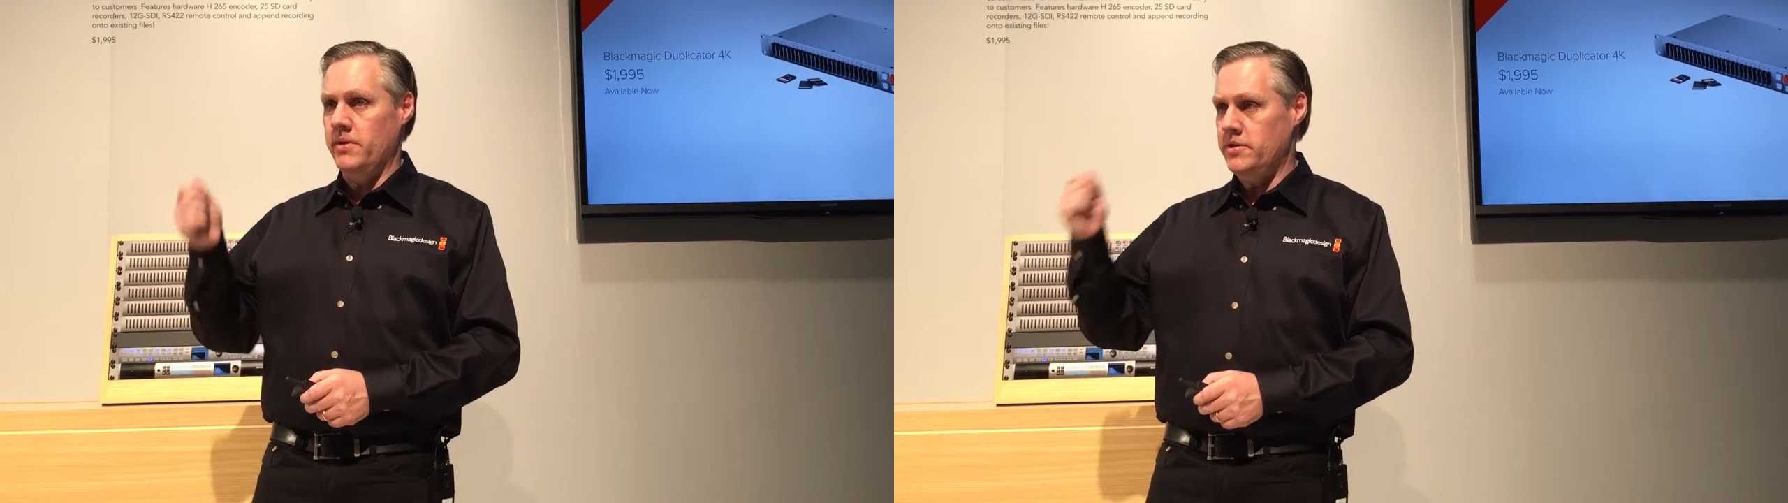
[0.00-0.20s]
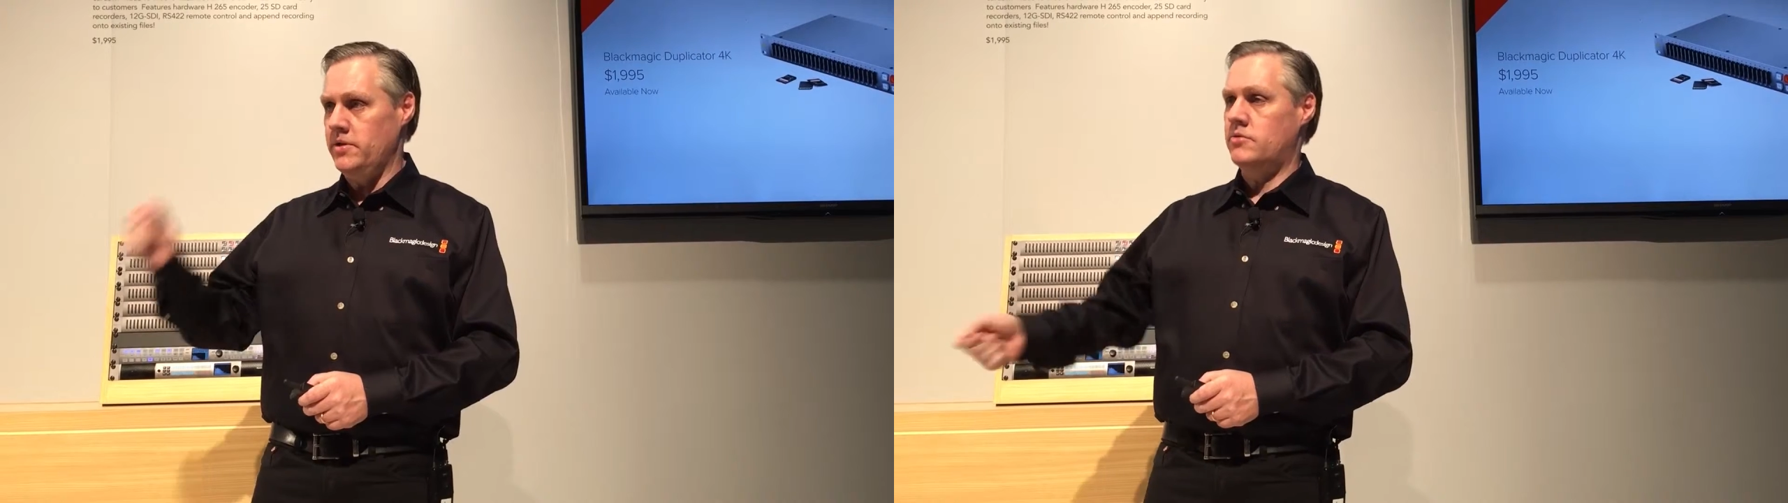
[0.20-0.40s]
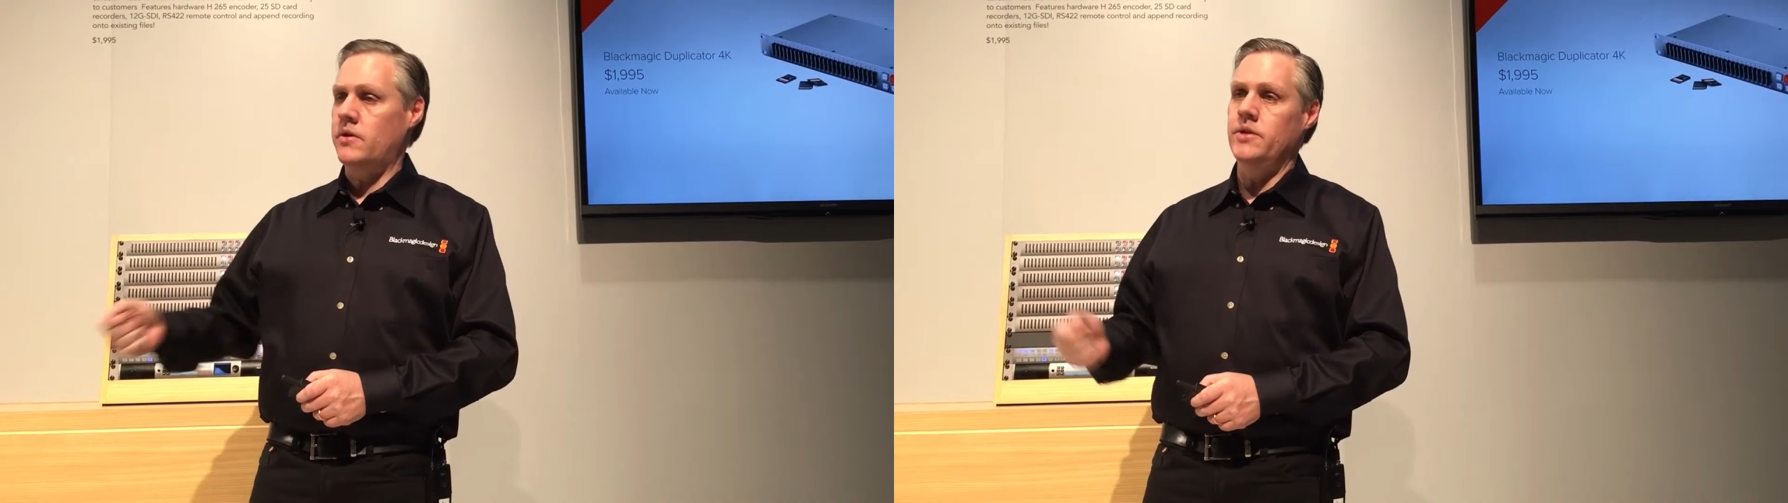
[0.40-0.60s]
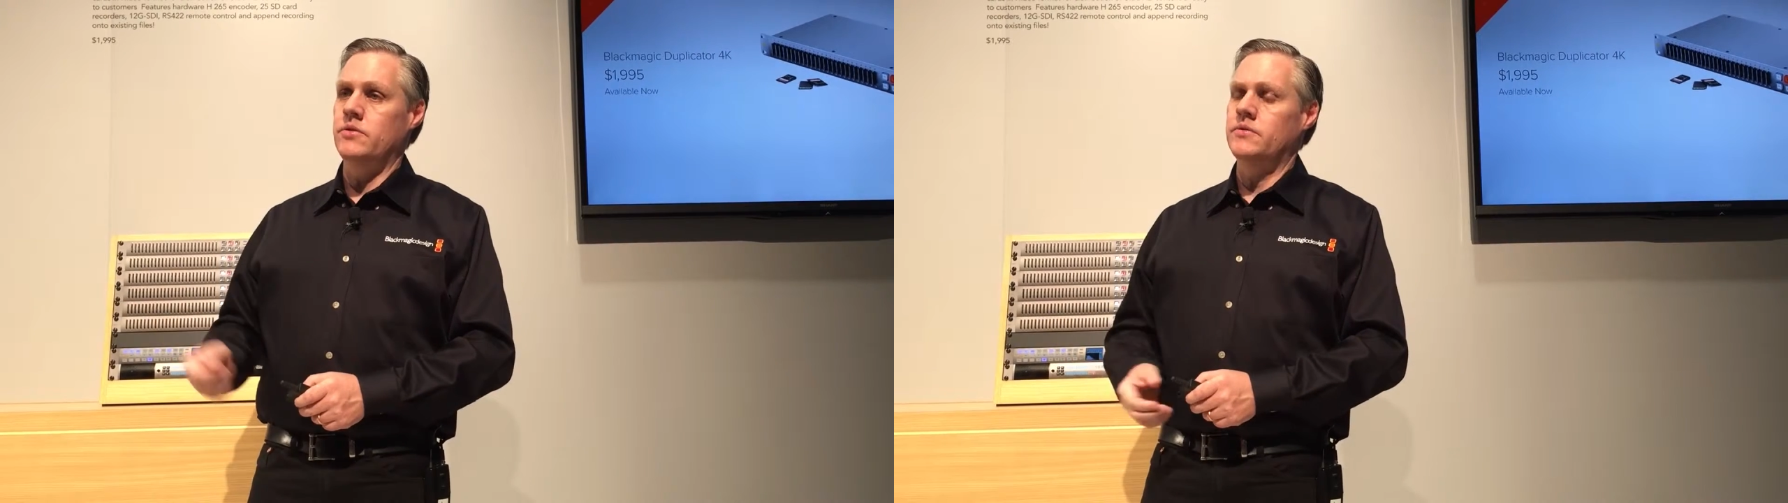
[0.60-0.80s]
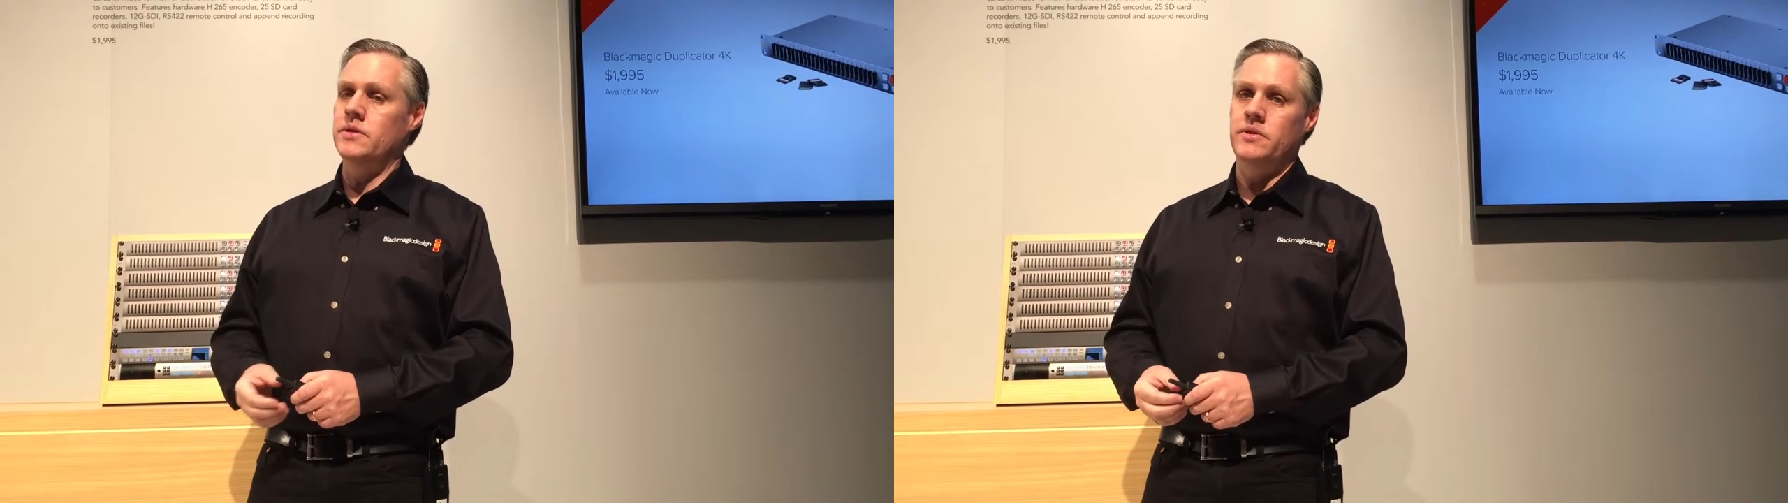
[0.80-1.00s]
people to actually
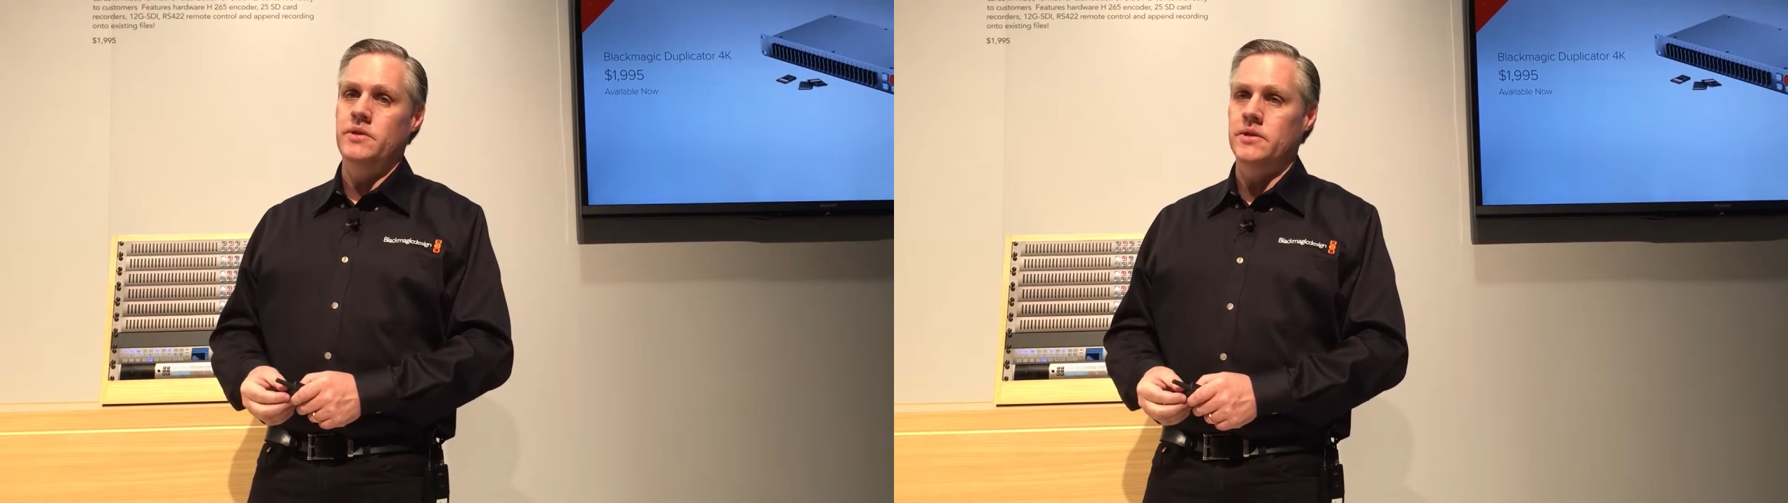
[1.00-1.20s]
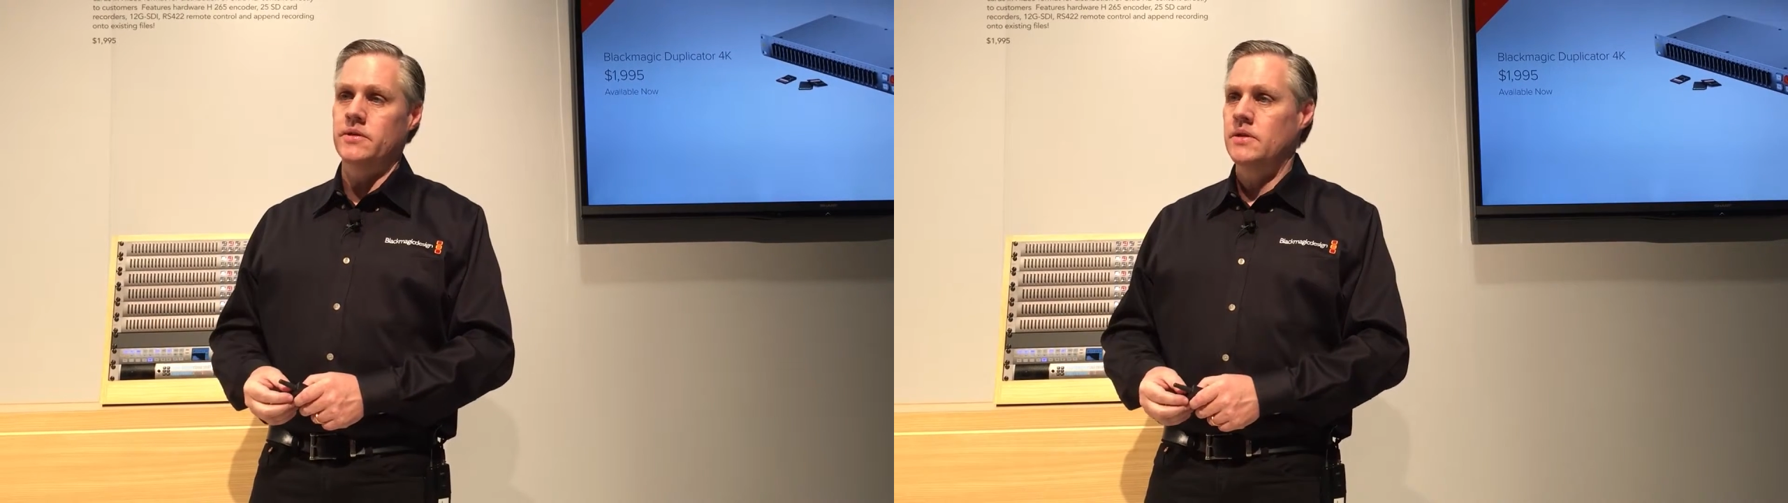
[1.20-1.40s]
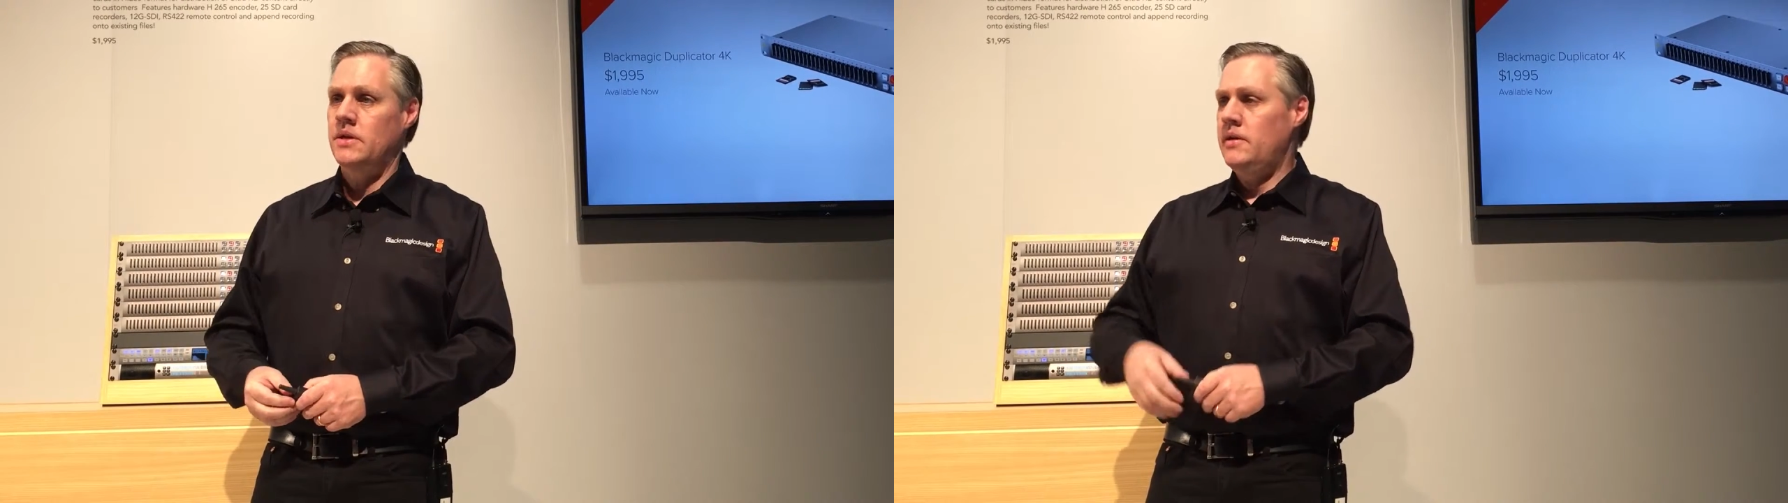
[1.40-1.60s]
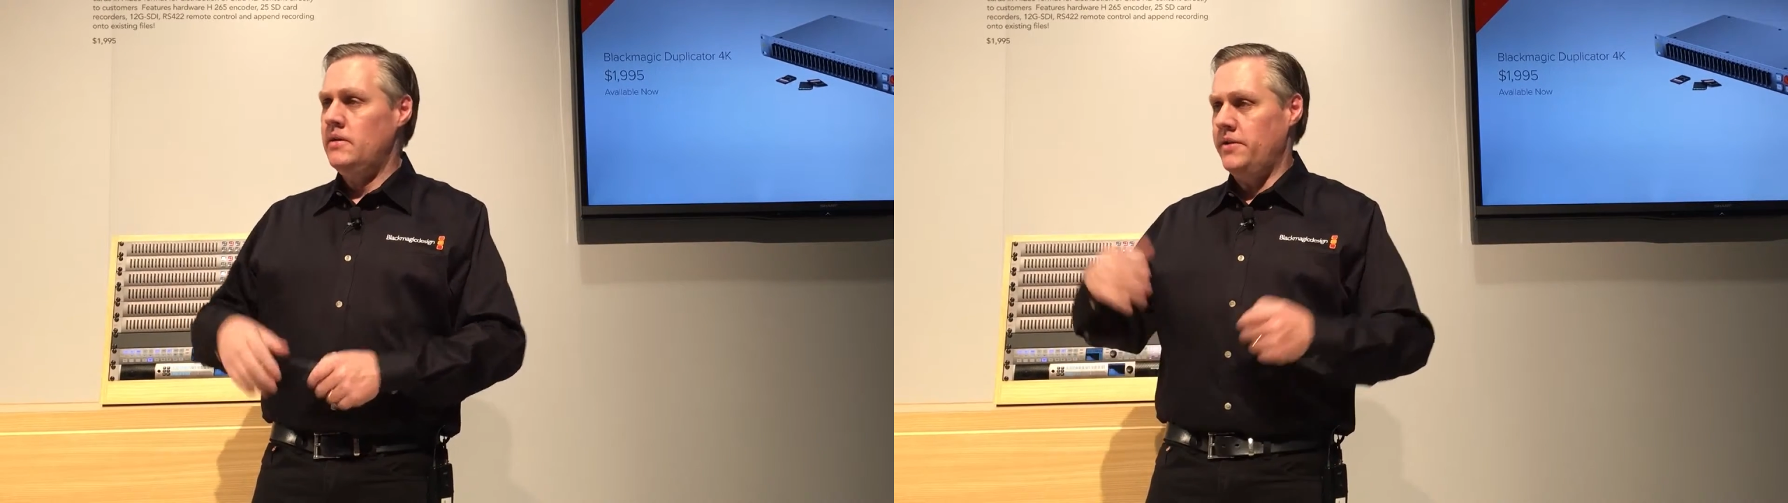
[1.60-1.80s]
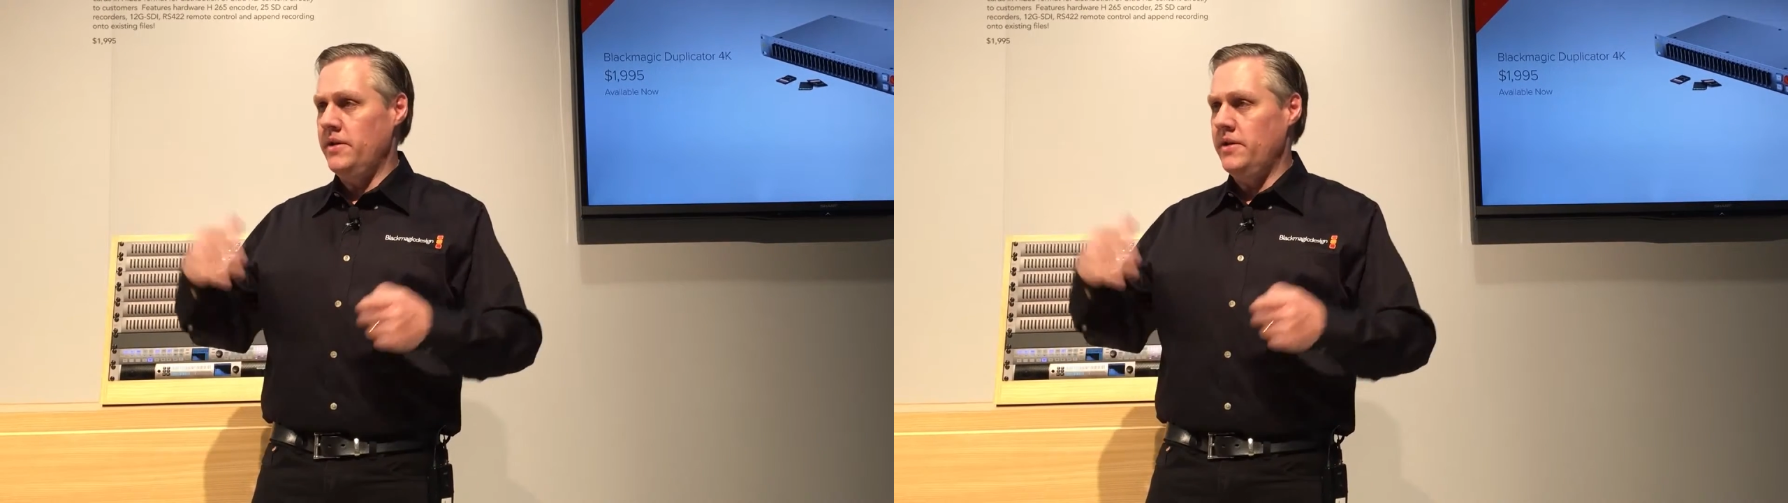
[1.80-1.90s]
trade content with each other.